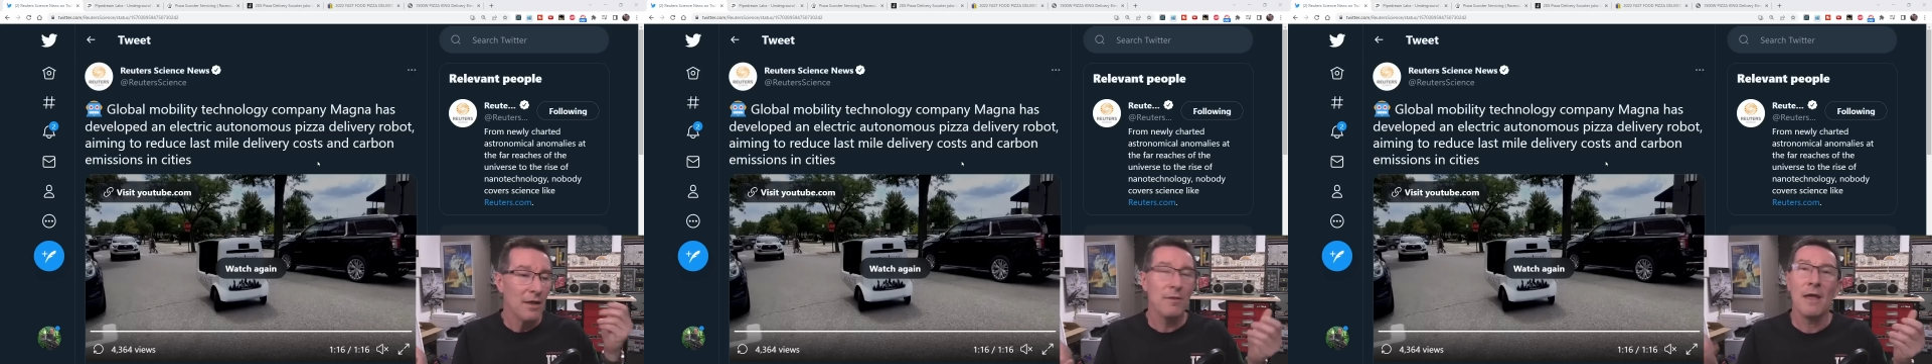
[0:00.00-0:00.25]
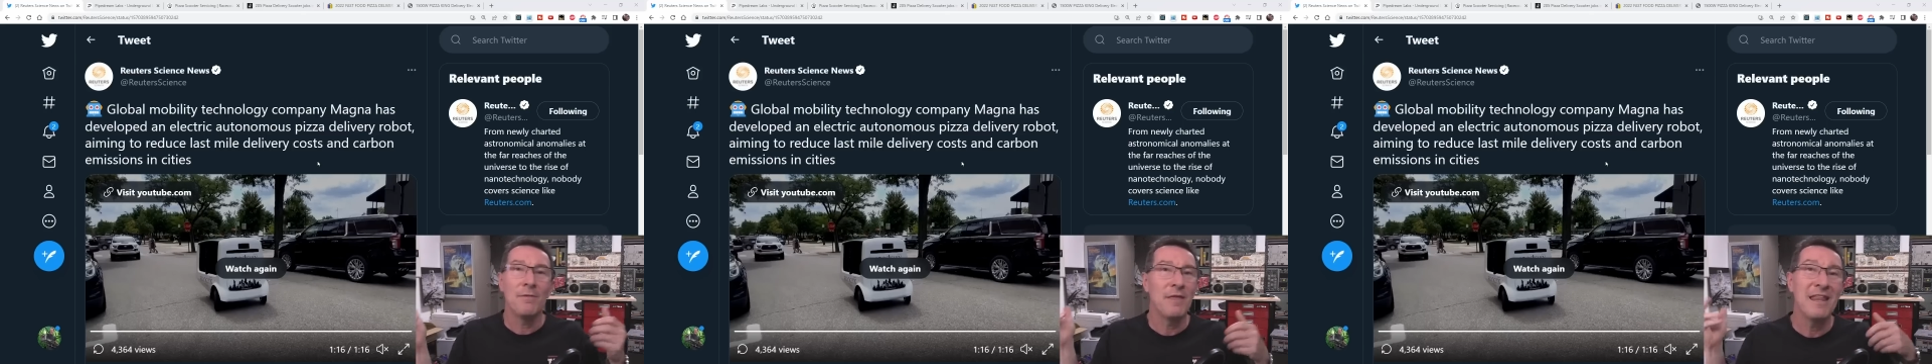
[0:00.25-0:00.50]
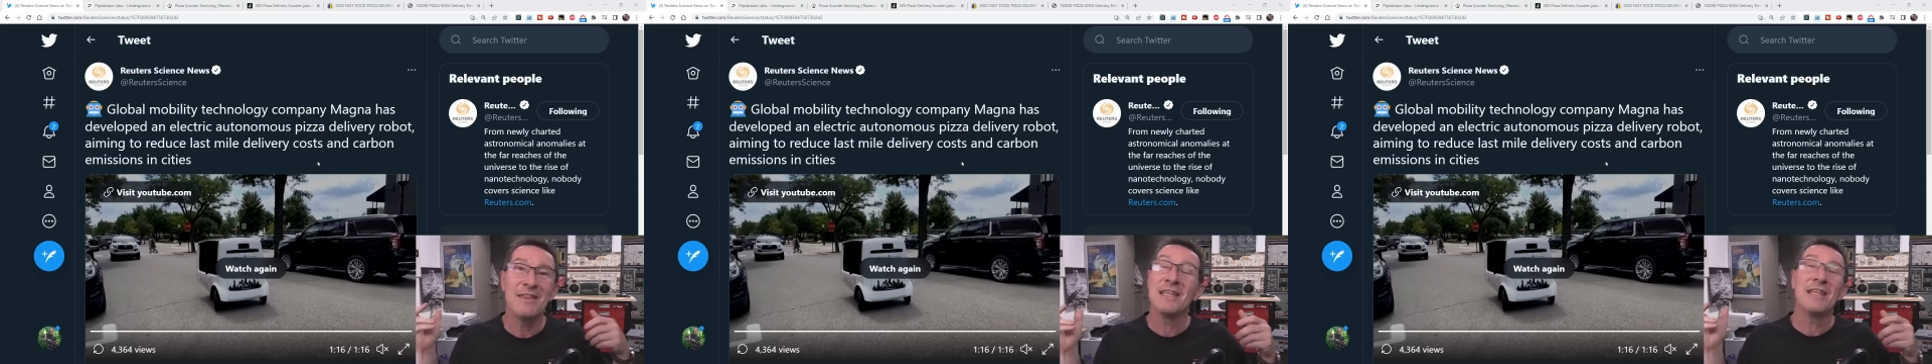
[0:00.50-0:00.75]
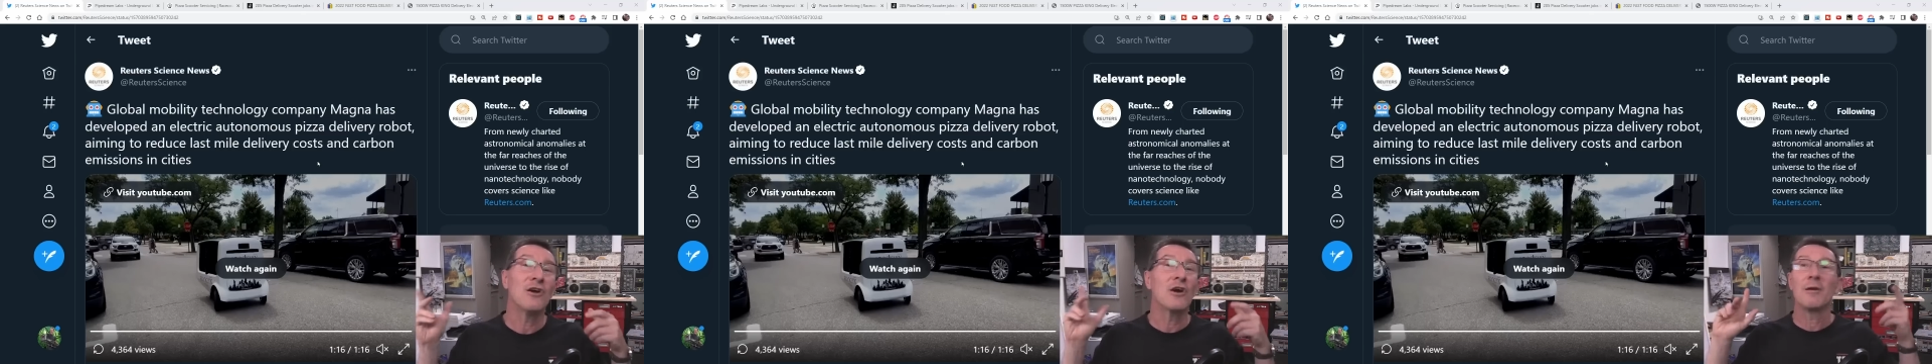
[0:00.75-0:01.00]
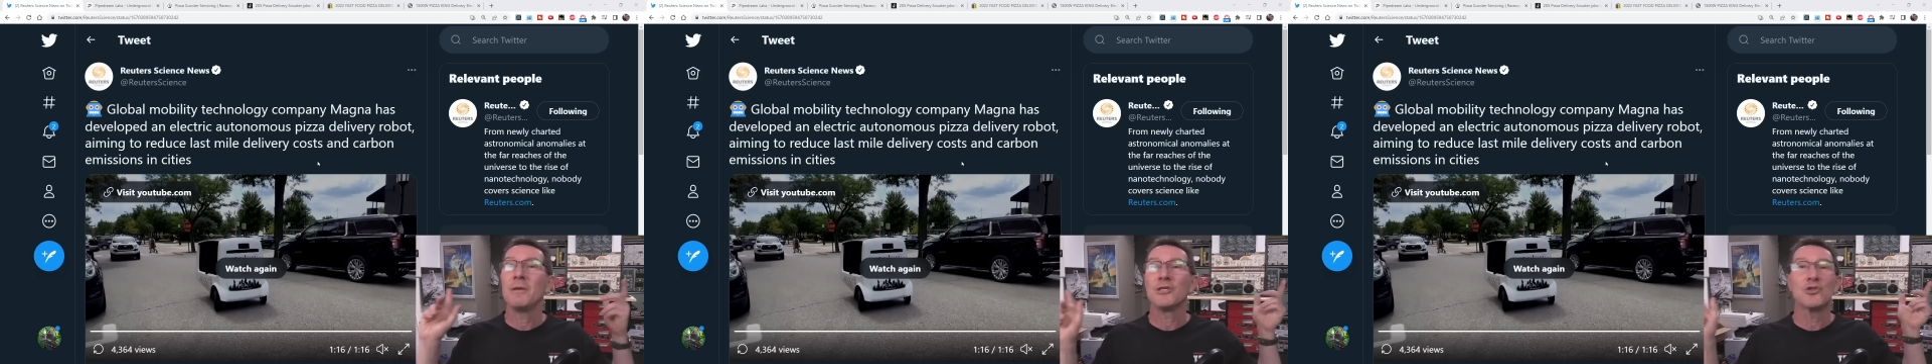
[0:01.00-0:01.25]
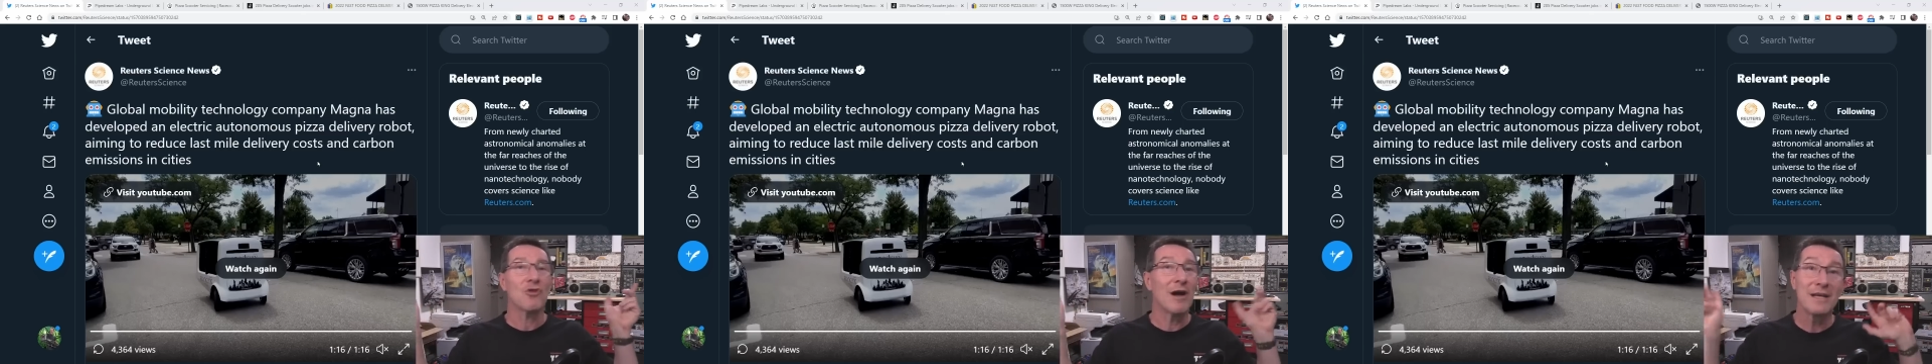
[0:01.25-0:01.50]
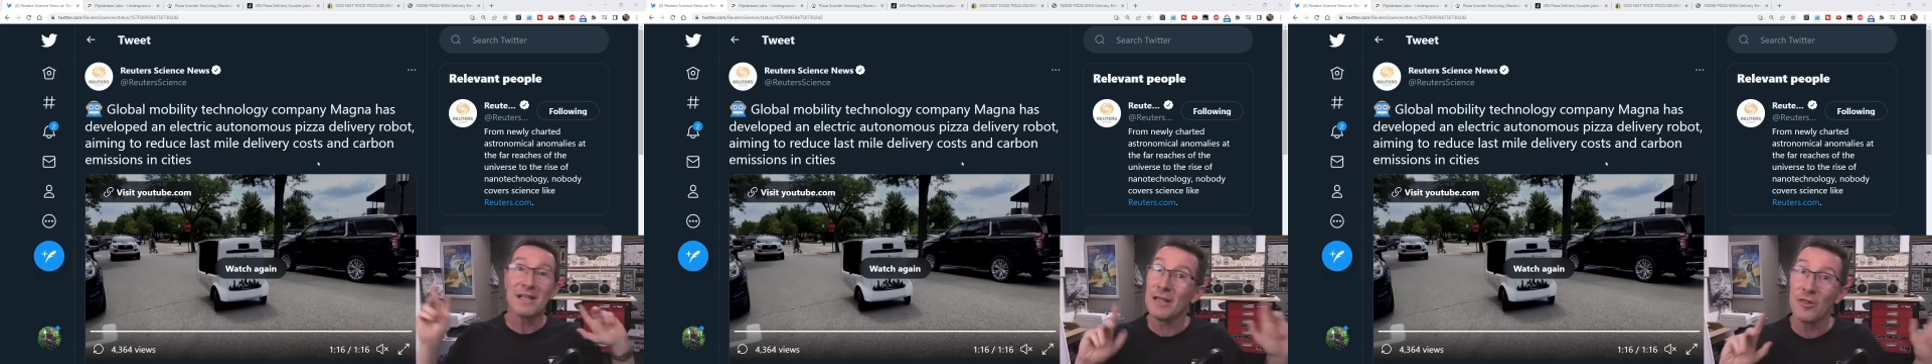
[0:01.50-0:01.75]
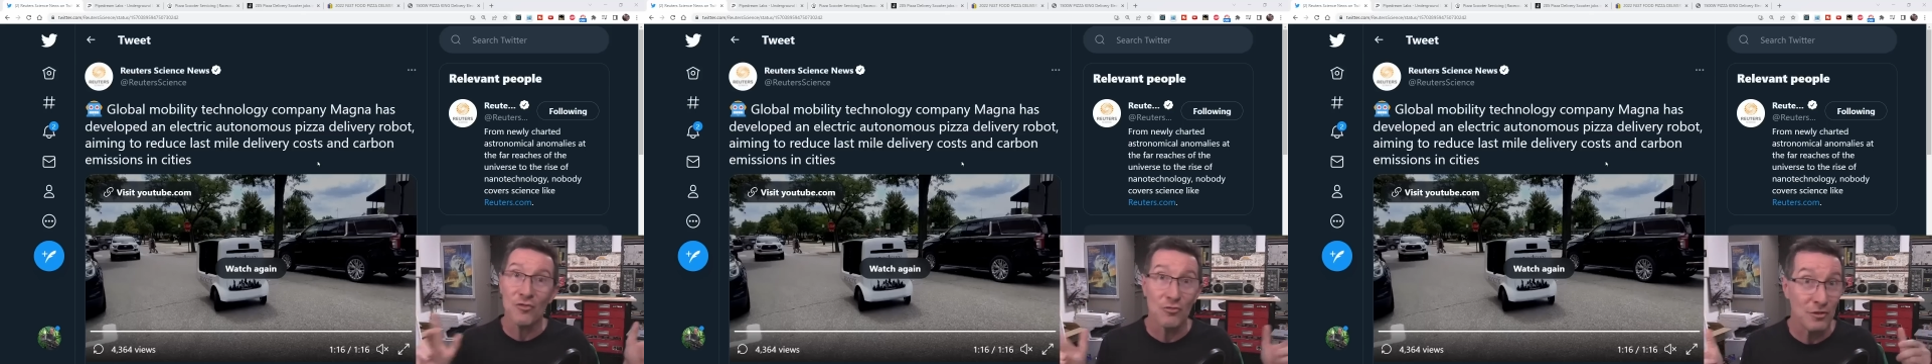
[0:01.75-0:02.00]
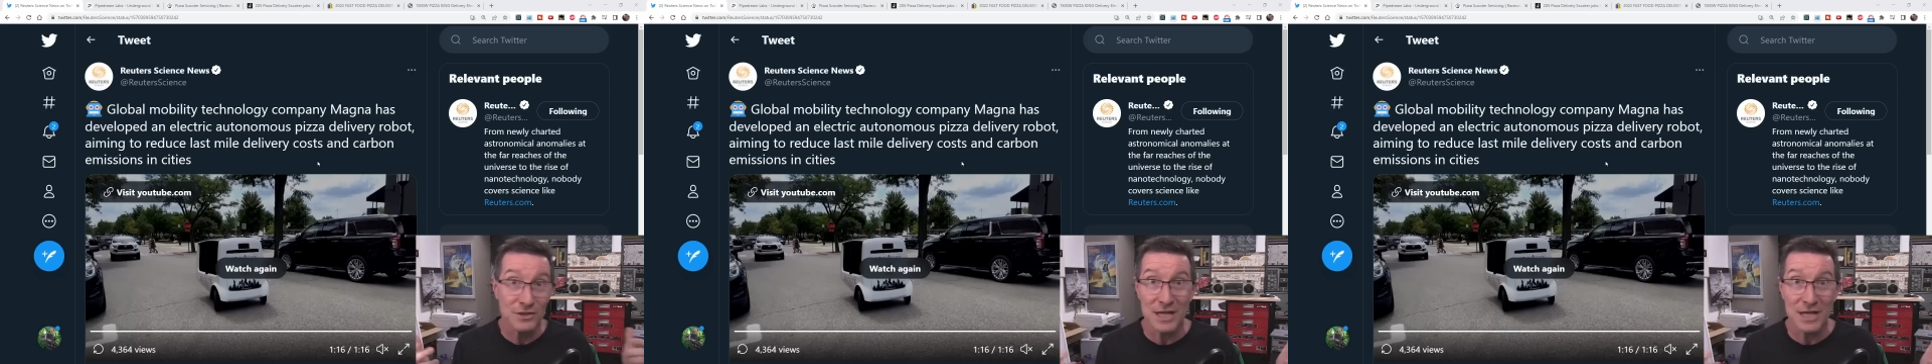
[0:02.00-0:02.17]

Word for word: They're they're not going to be trundling through the